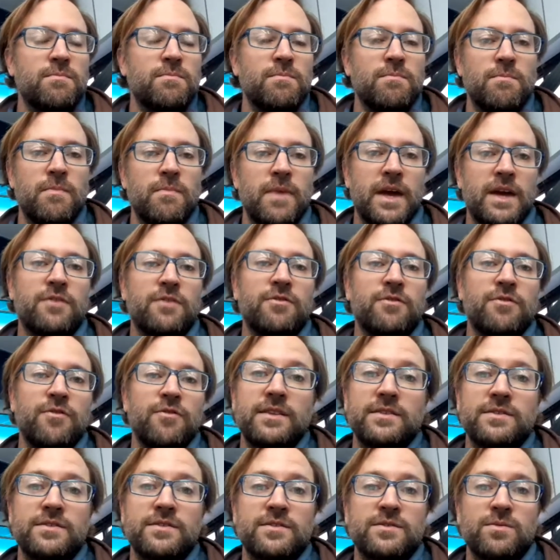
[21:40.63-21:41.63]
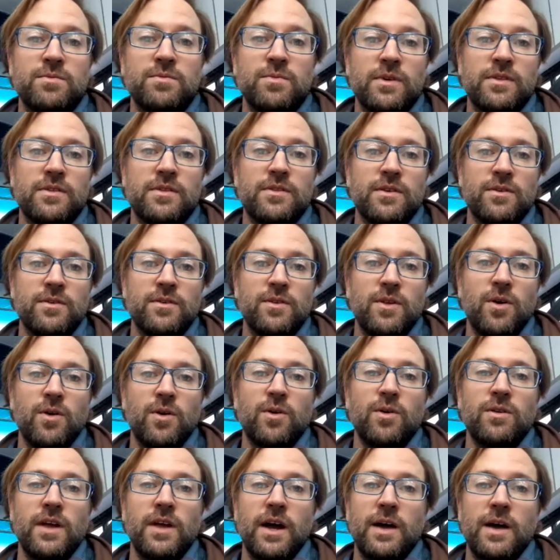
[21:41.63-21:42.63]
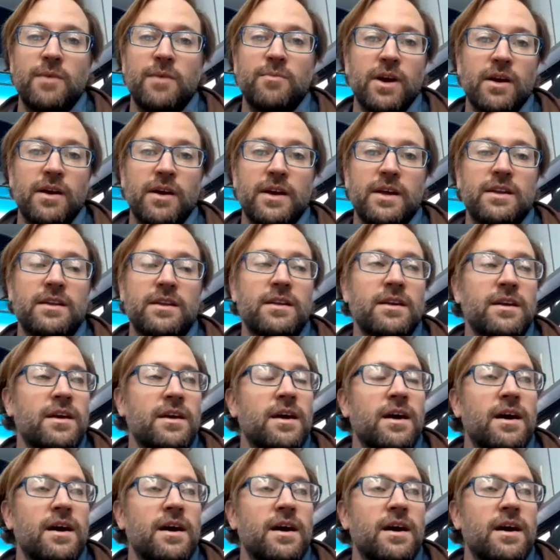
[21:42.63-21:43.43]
make friends with your local librarian.